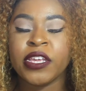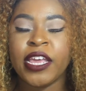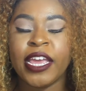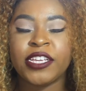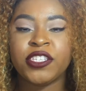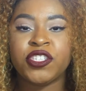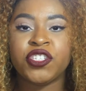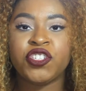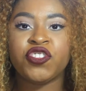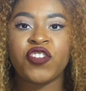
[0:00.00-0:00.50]

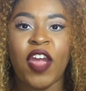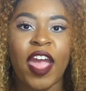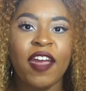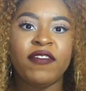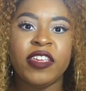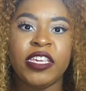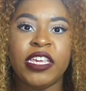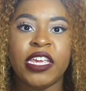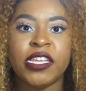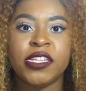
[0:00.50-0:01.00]

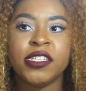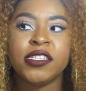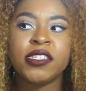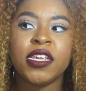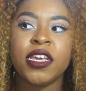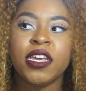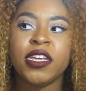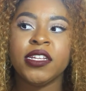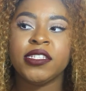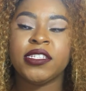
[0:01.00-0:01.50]
extravagant
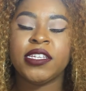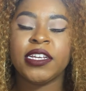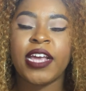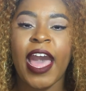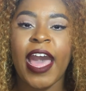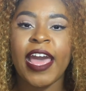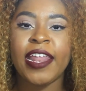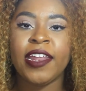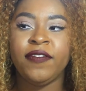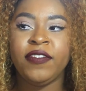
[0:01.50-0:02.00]
to
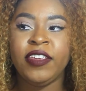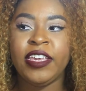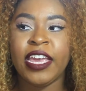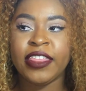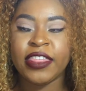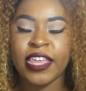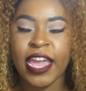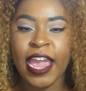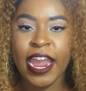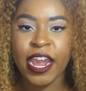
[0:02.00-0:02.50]
kind of
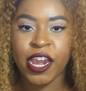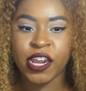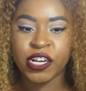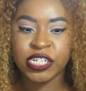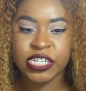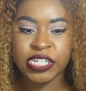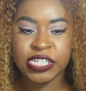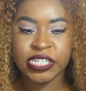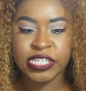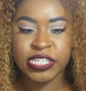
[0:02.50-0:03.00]
get the hair
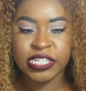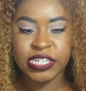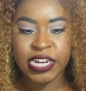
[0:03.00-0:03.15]
to